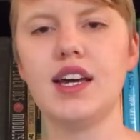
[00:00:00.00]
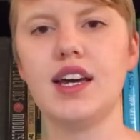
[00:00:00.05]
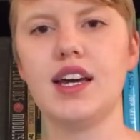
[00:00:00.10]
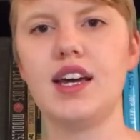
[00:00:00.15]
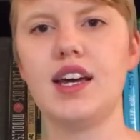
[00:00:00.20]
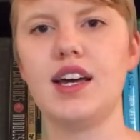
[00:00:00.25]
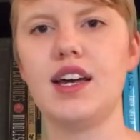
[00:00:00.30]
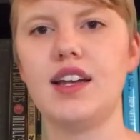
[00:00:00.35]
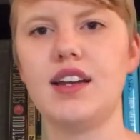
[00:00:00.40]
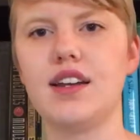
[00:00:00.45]

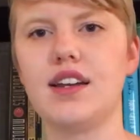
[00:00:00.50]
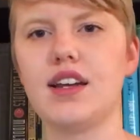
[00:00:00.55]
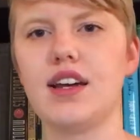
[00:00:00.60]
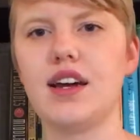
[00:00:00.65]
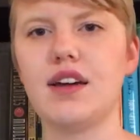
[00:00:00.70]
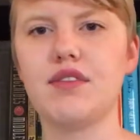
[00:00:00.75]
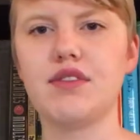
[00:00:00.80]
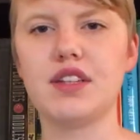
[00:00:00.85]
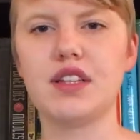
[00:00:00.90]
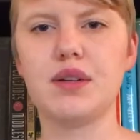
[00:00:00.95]
And
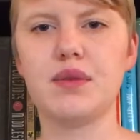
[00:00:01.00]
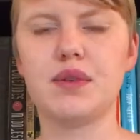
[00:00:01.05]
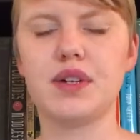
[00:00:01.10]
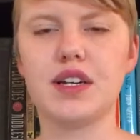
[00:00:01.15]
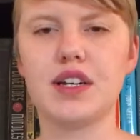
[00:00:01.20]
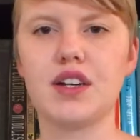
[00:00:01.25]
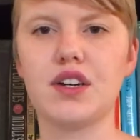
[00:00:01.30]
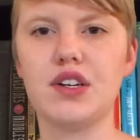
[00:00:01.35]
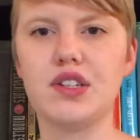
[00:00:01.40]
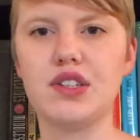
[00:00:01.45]
I really want
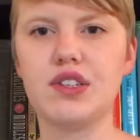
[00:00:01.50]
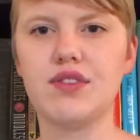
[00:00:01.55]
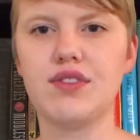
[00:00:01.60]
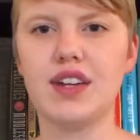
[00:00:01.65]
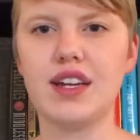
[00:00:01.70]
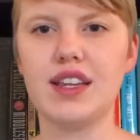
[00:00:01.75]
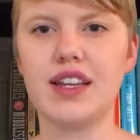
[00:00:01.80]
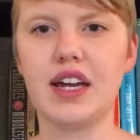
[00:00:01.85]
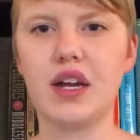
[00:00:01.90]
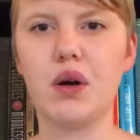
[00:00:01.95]
to
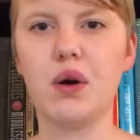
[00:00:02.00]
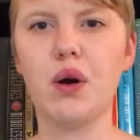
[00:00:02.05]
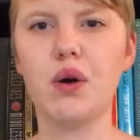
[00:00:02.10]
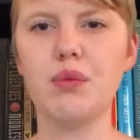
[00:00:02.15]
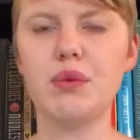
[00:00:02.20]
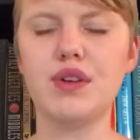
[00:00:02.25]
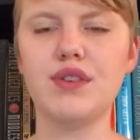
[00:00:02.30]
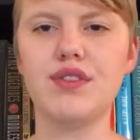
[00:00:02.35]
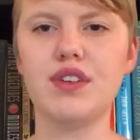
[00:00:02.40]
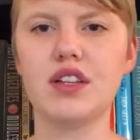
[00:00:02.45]
cultivate that
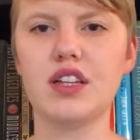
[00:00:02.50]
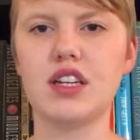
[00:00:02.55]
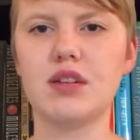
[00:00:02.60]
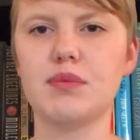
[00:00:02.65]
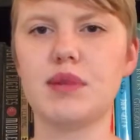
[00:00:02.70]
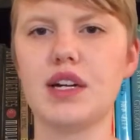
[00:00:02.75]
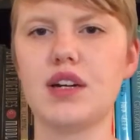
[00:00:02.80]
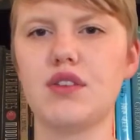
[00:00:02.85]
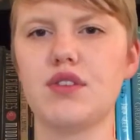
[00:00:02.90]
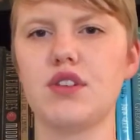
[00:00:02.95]
homey feeling in
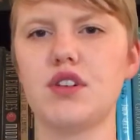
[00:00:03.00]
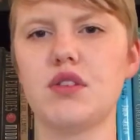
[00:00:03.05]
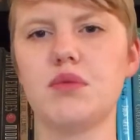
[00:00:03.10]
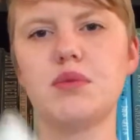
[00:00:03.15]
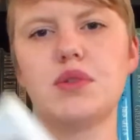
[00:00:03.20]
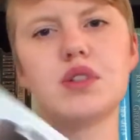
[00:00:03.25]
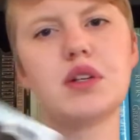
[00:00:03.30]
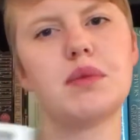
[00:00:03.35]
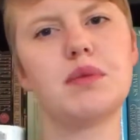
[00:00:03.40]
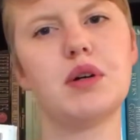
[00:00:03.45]
my own
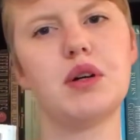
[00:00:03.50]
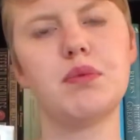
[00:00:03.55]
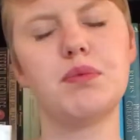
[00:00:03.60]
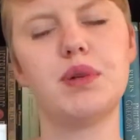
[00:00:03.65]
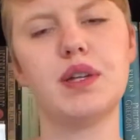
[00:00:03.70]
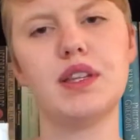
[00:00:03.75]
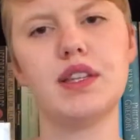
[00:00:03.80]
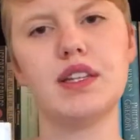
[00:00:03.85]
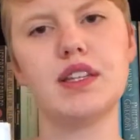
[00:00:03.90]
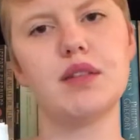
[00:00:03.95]
home, so I'm
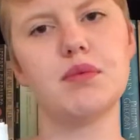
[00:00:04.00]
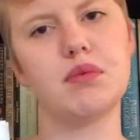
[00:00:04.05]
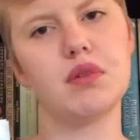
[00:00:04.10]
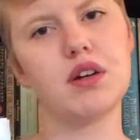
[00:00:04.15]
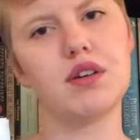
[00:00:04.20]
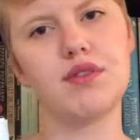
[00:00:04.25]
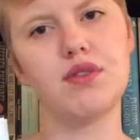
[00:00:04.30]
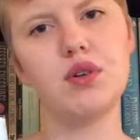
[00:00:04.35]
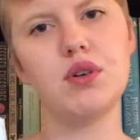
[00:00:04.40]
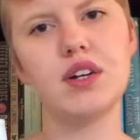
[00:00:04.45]
hoping that The
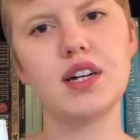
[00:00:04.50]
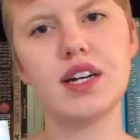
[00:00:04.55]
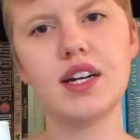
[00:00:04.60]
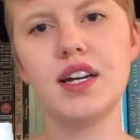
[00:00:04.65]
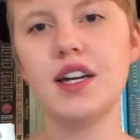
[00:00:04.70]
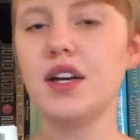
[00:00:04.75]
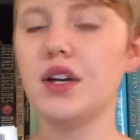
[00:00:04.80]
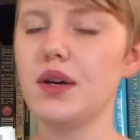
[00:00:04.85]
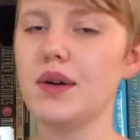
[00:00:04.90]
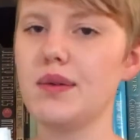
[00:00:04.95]
Book of Hygge
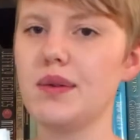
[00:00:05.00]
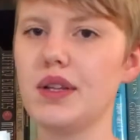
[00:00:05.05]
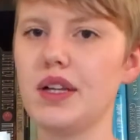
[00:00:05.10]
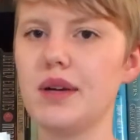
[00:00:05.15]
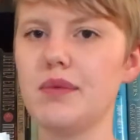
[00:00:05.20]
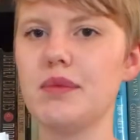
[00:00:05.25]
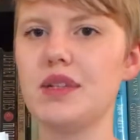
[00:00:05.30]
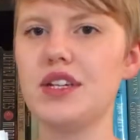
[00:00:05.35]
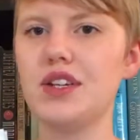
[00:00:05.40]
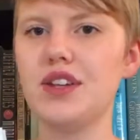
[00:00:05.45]
will
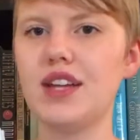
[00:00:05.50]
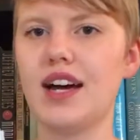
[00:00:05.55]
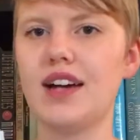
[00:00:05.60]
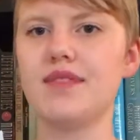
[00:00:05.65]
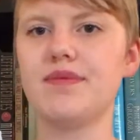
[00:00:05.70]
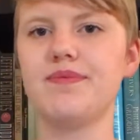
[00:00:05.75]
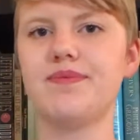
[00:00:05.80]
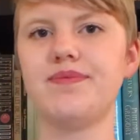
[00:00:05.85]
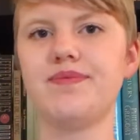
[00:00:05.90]
help me do that.